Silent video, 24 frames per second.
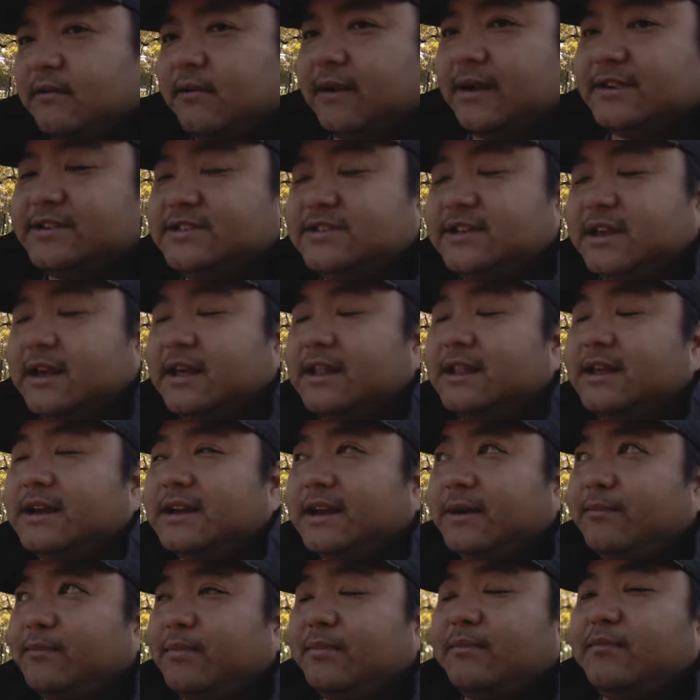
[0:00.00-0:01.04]
Let me
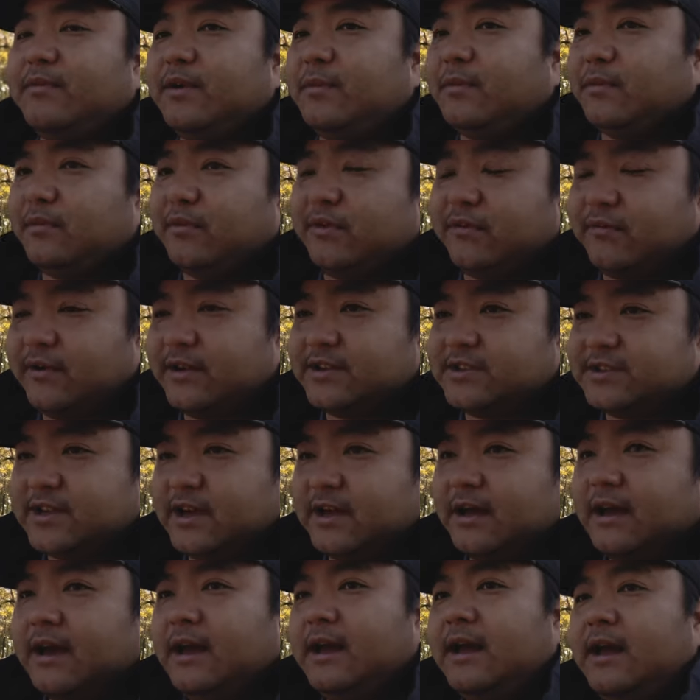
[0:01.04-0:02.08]
rephrase
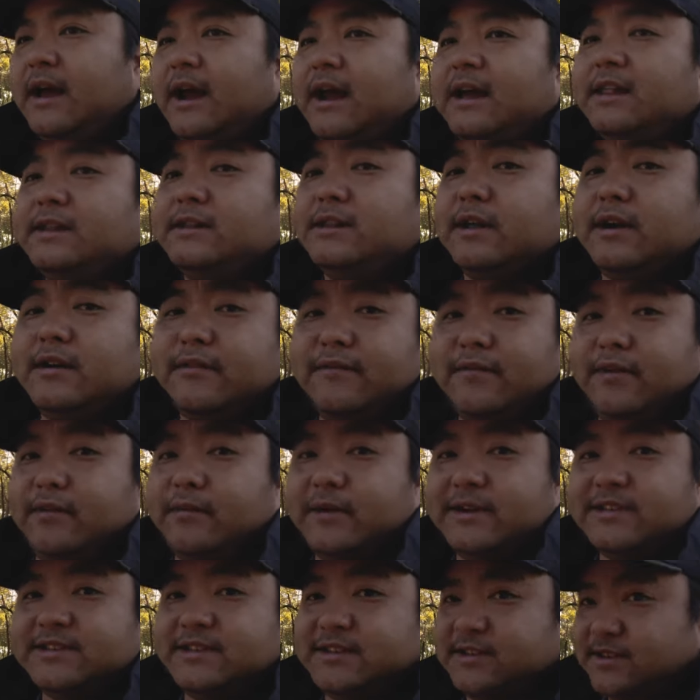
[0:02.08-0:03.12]
that. I love the
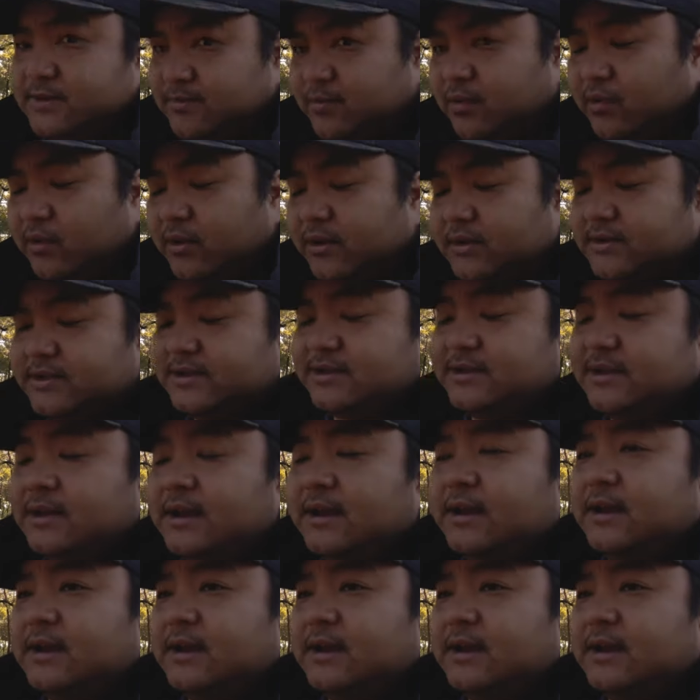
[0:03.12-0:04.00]
racing sports.